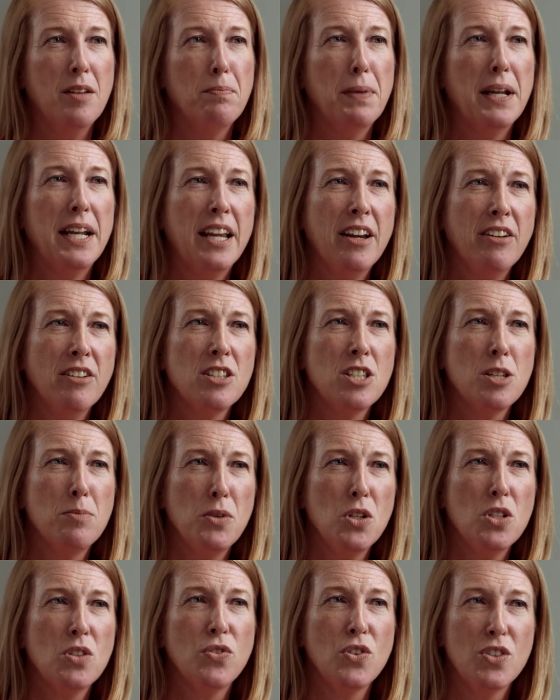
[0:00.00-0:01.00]
But here are some
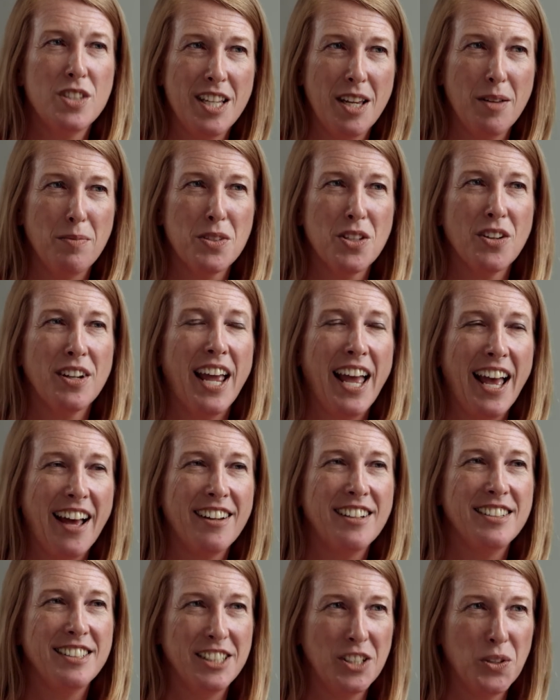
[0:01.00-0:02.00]
useful tips on how
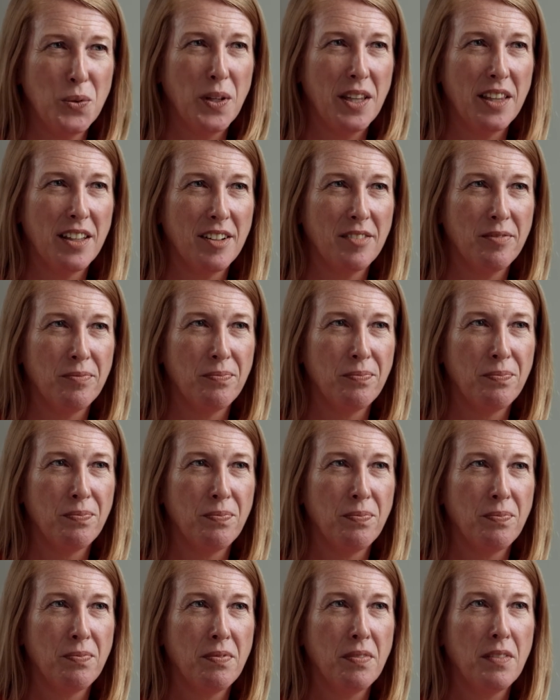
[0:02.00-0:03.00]
to deal with it.
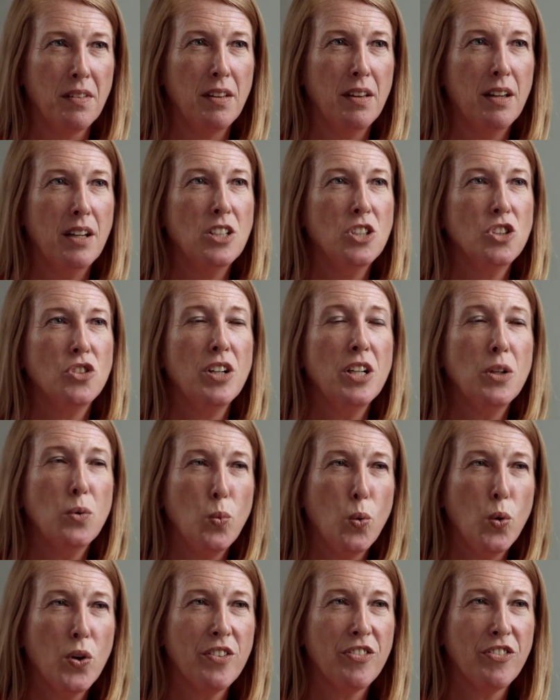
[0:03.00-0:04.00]
Drink
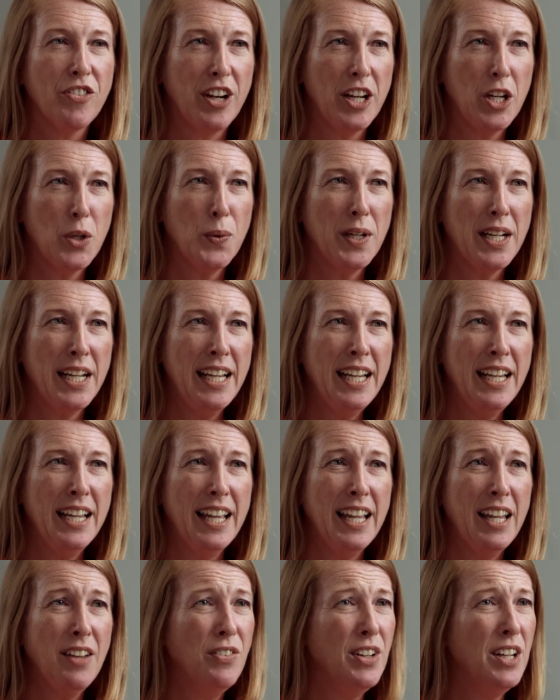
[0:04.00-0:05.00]
water frequently,
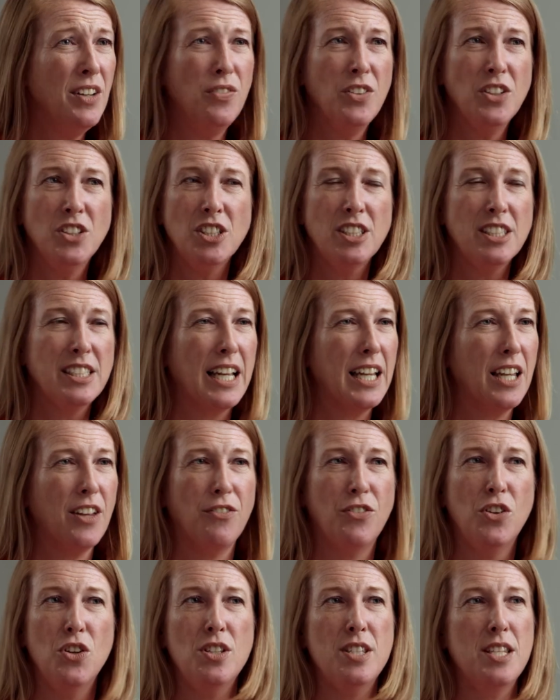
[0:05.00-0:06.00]
even if you just take a
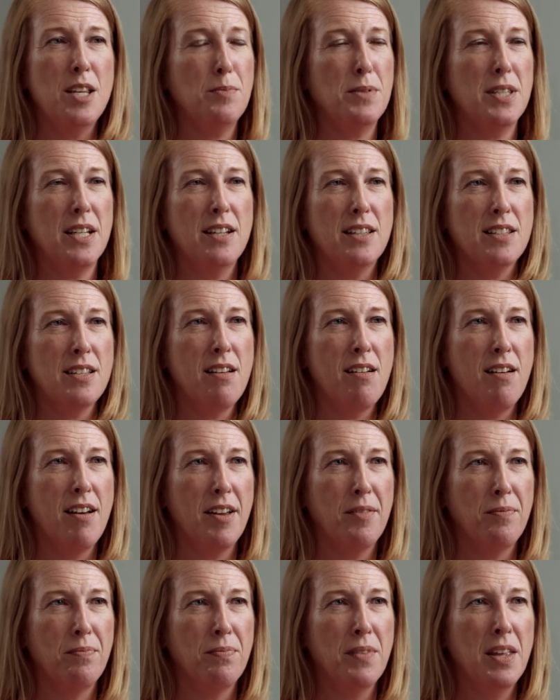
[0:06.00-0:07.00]
few sips at a
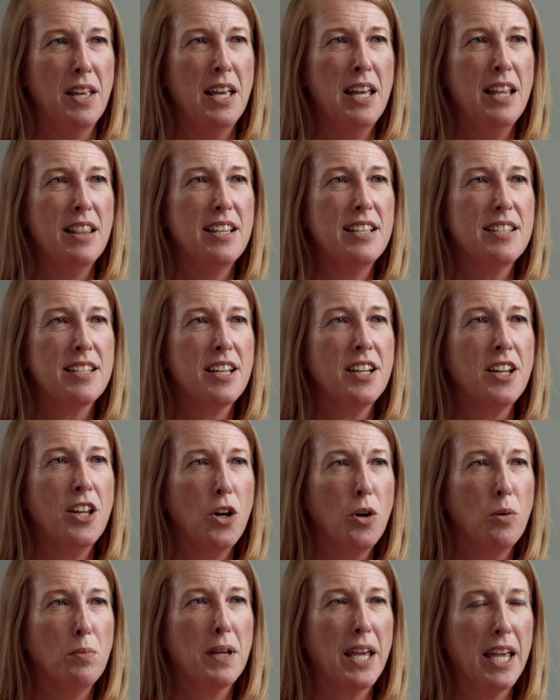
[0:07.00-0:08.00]
time. This can
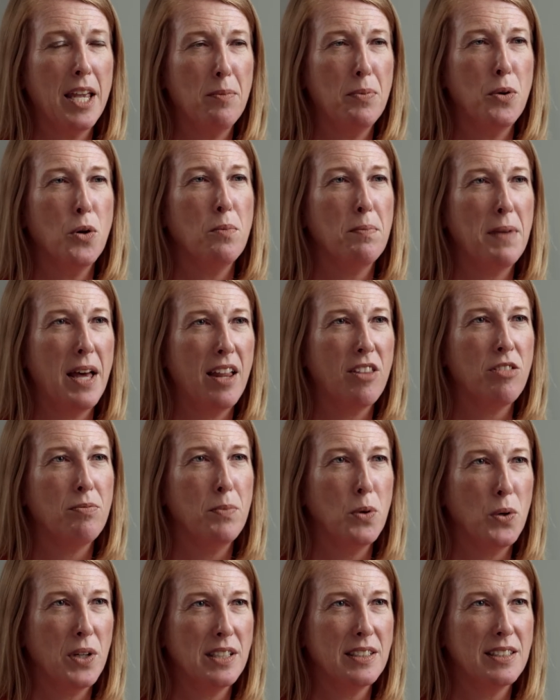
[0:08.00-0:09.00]
help keep your mouth
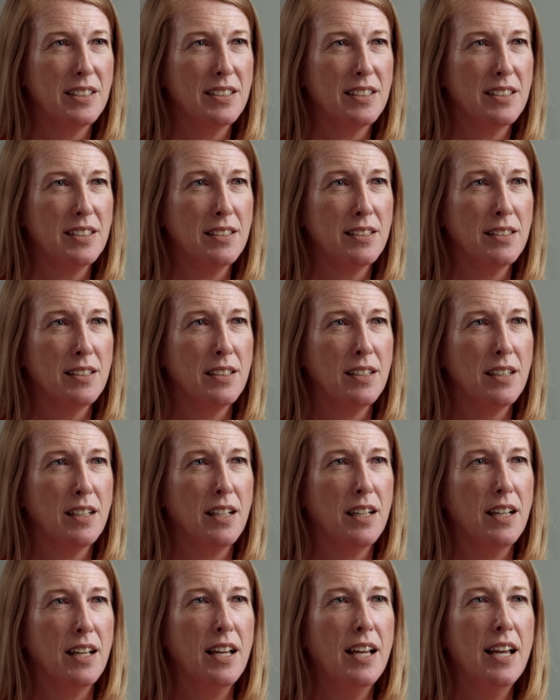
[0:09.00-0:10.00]
moist.
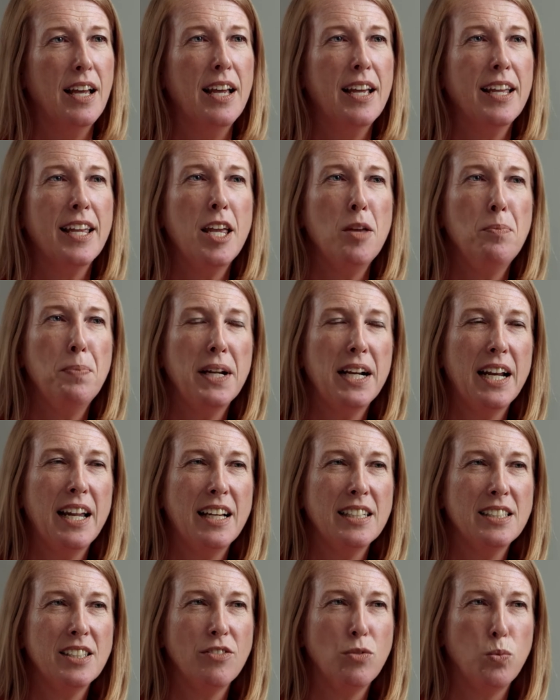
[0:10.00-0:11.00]
Keep a
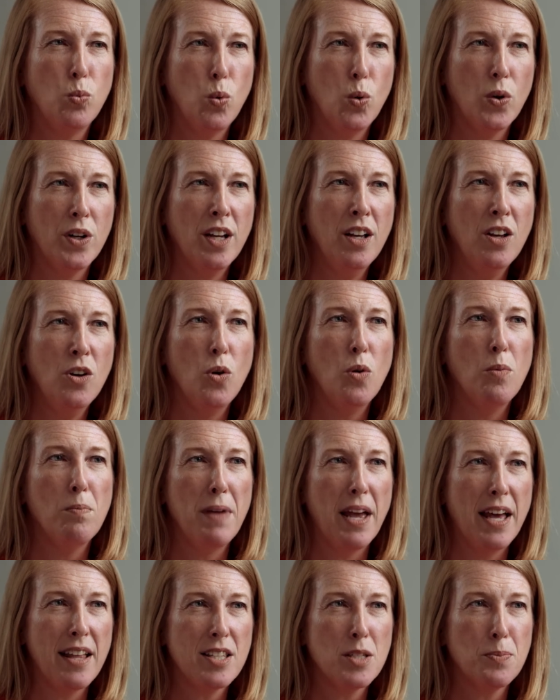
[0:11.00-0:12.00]
glass of water or
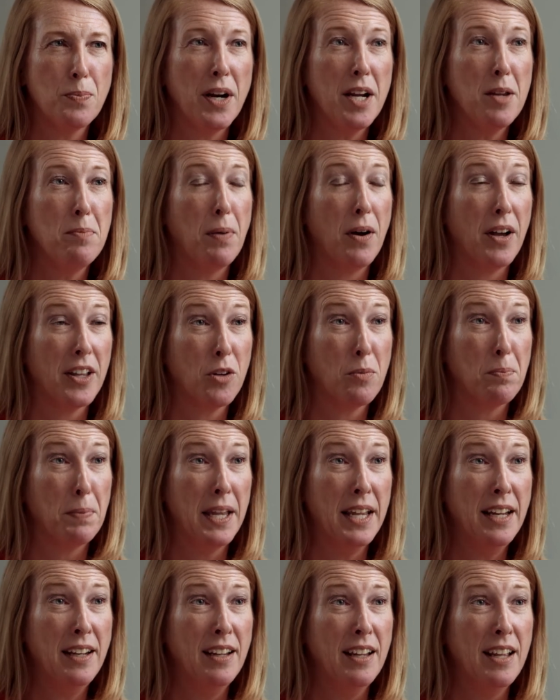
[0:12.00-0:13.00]
mouth spray by your
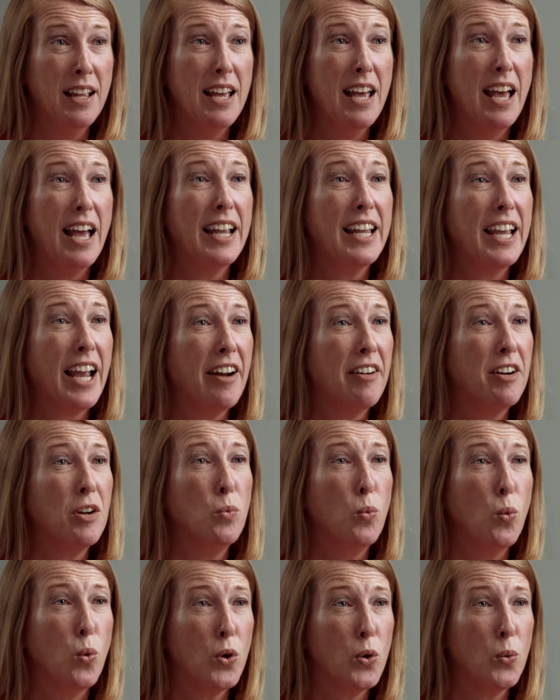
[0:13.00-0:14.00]
bed and carry
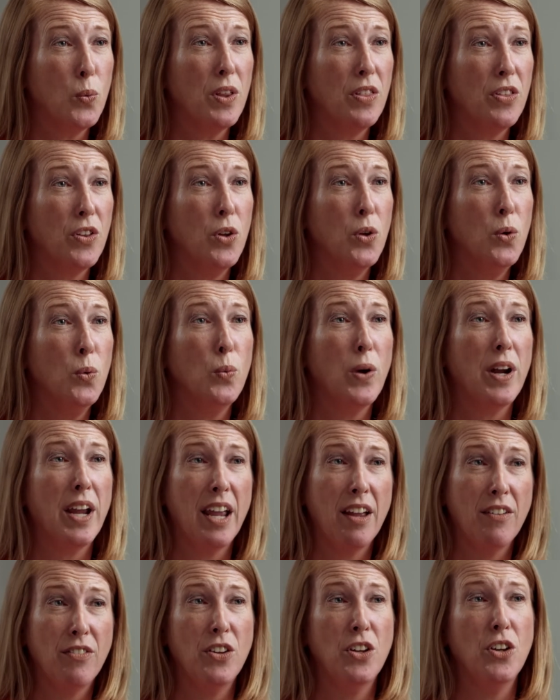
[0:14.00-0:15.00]
water with you
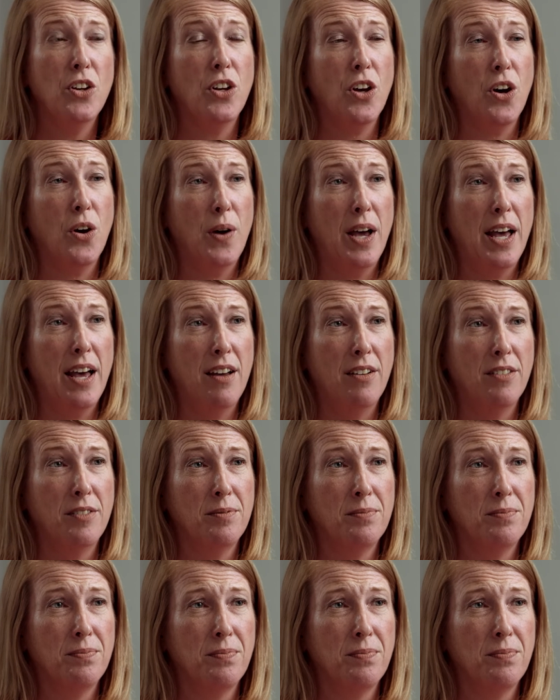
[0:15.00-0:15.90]
wherever you go out.